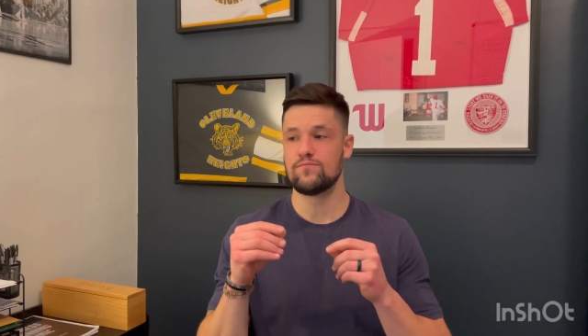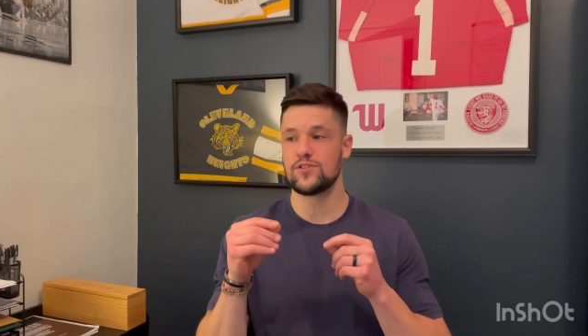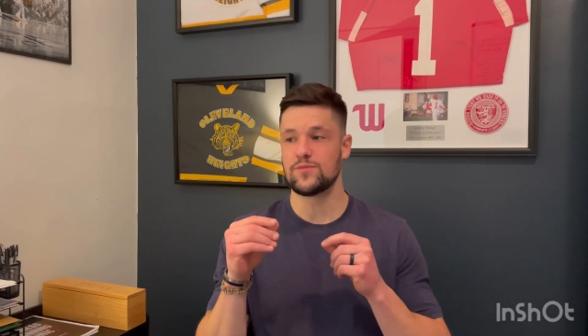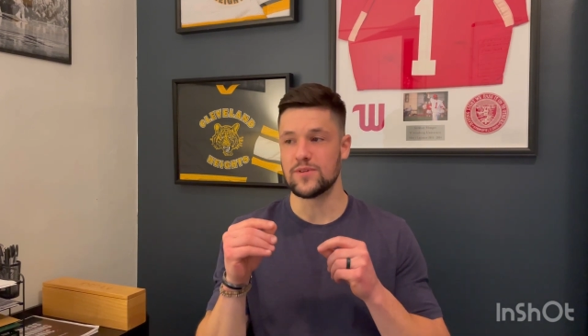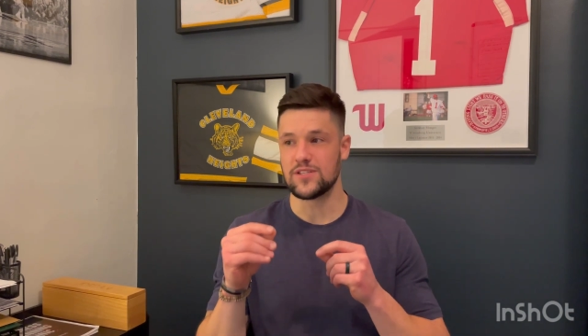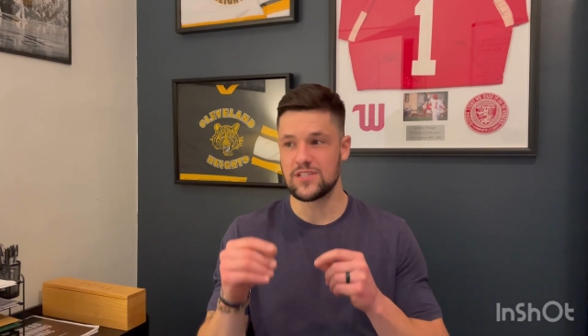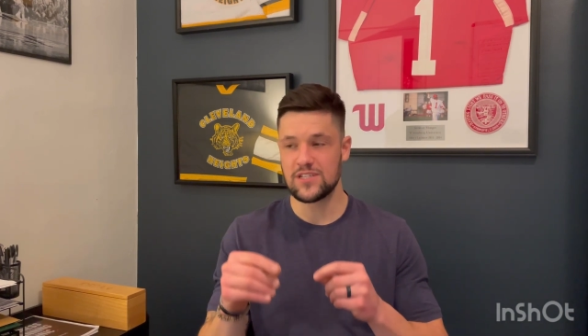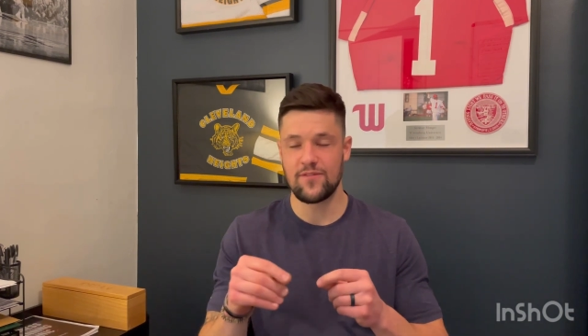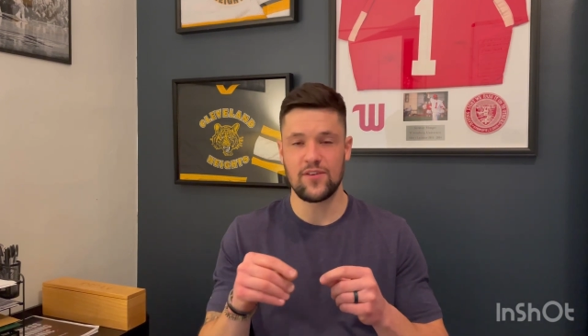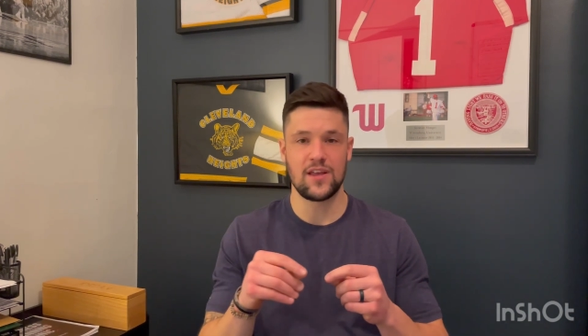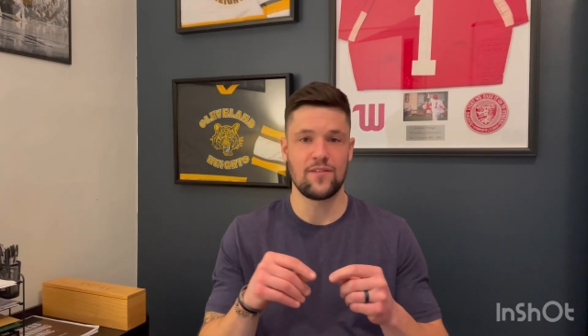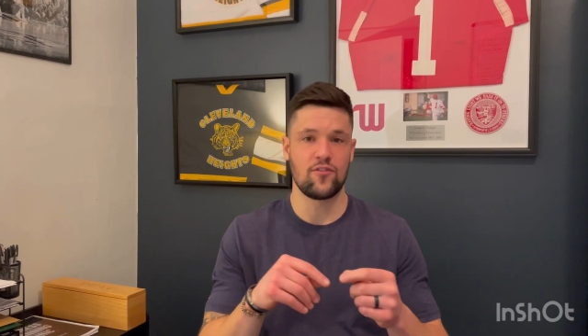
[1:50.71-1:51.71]

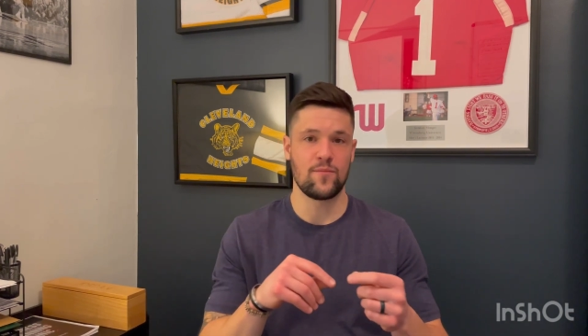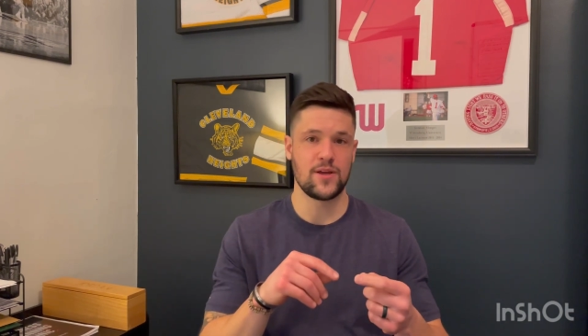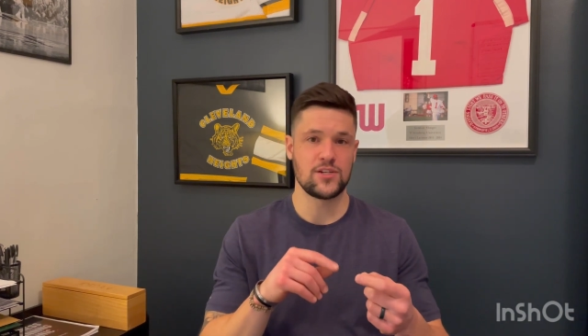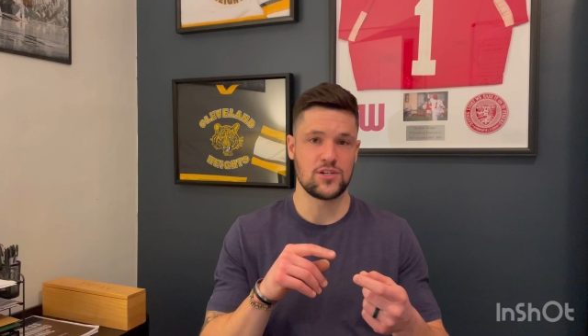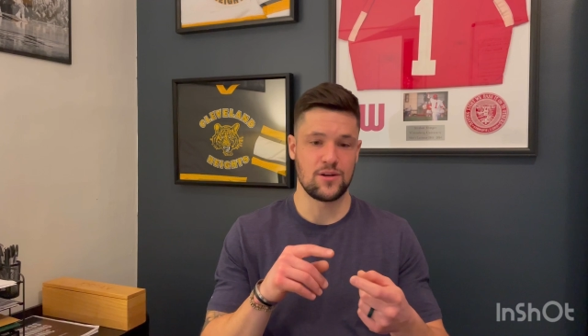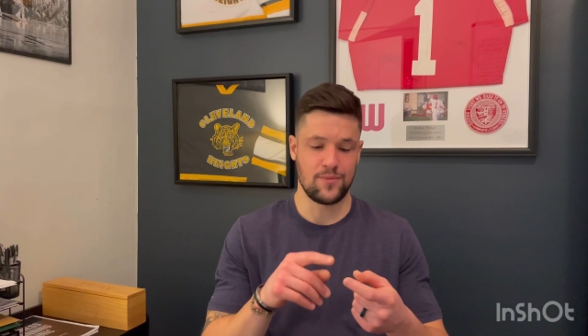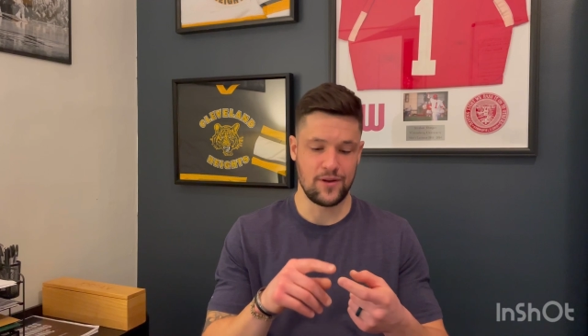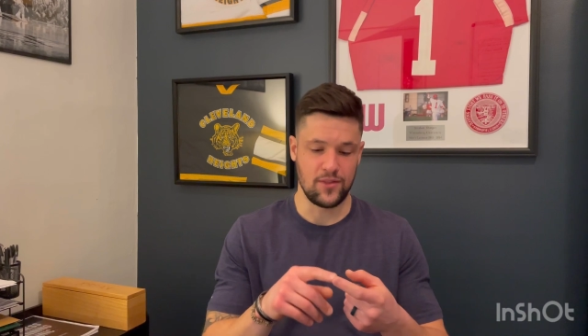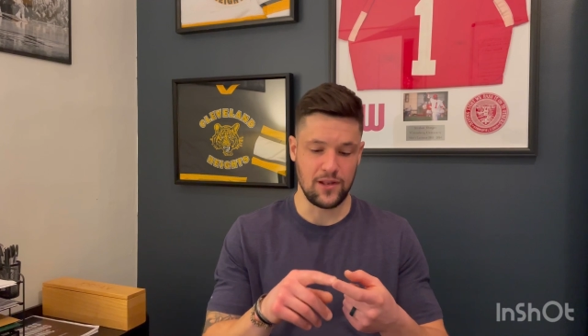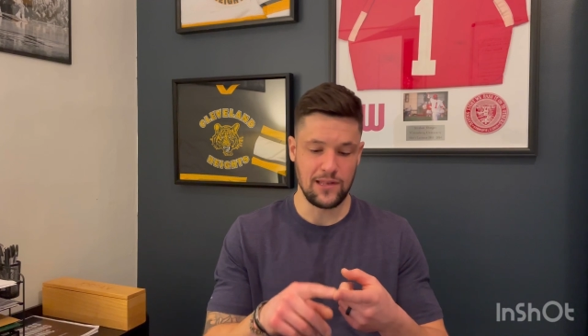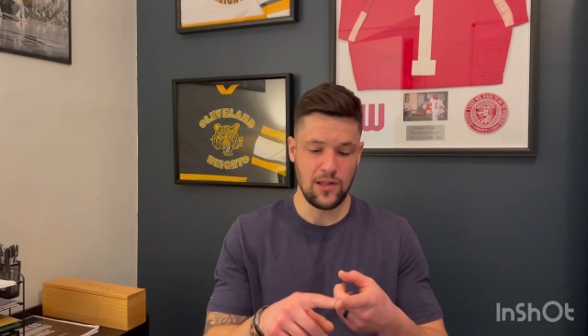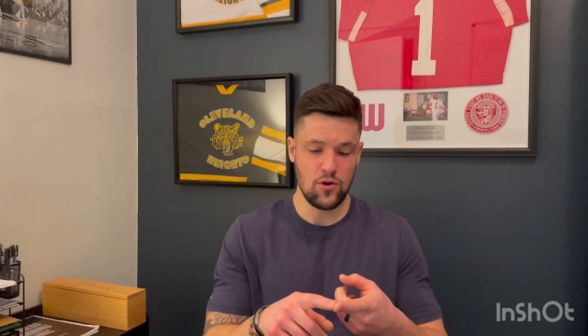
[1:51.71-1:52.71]
specific information about the
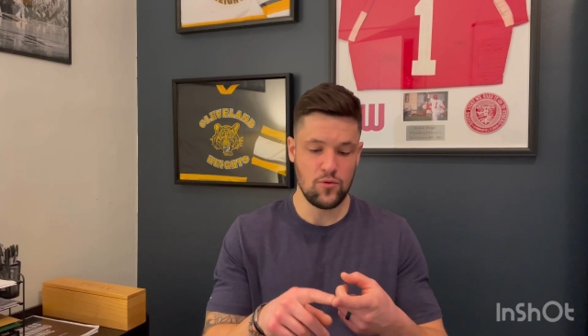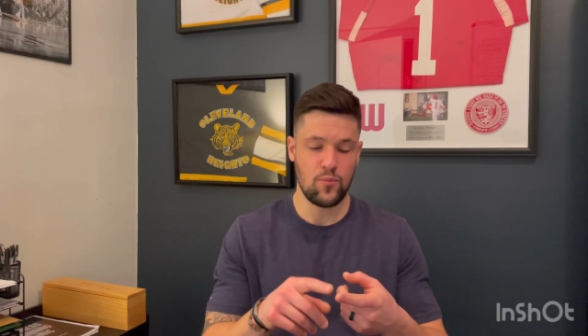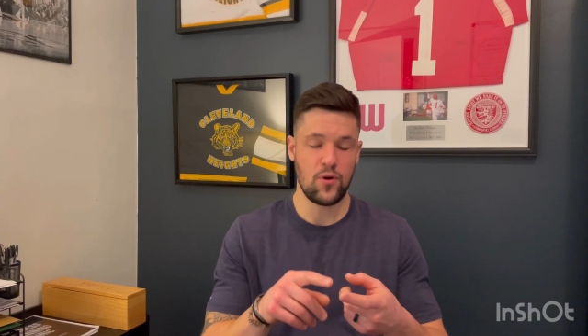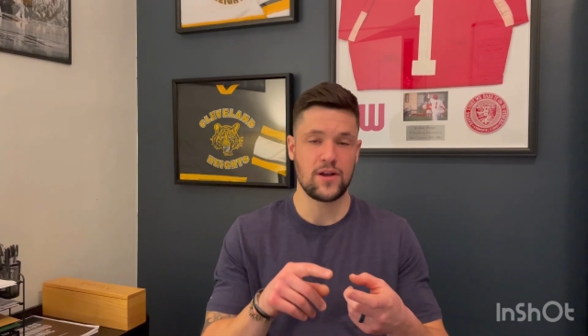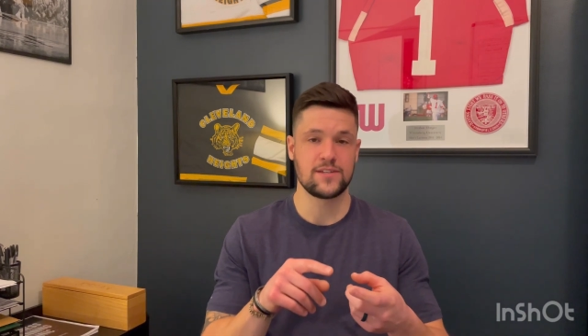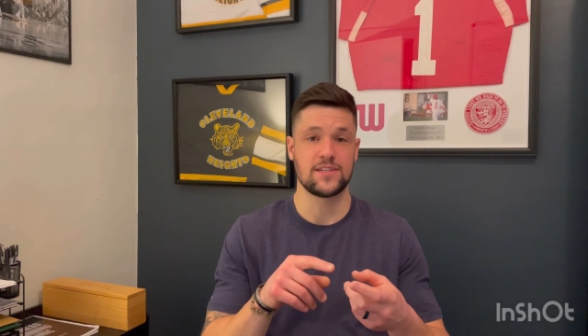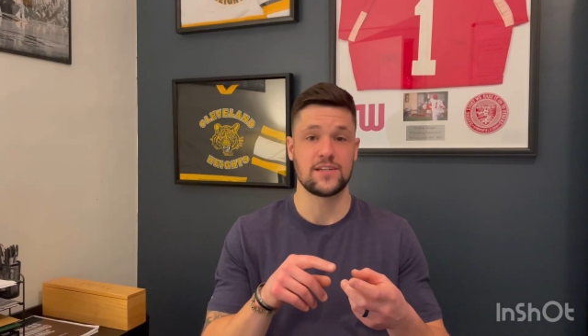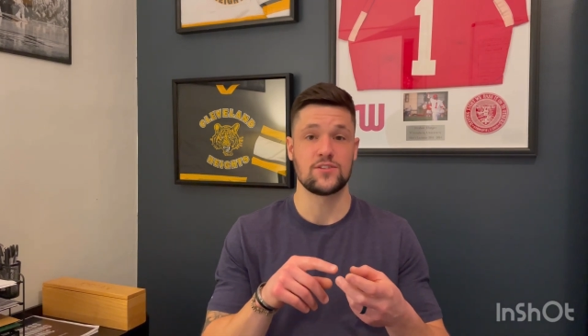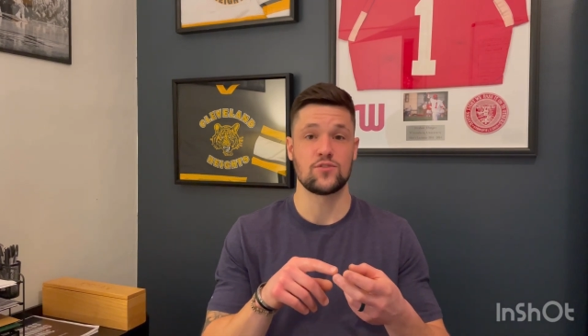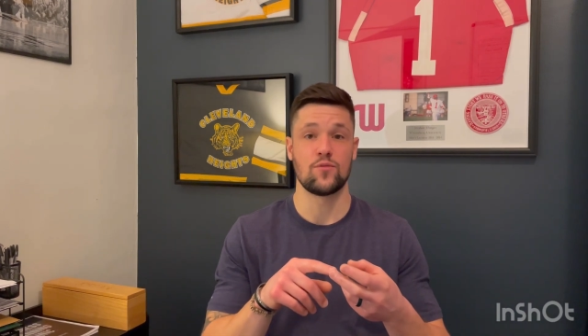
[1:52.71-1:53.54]
loan process,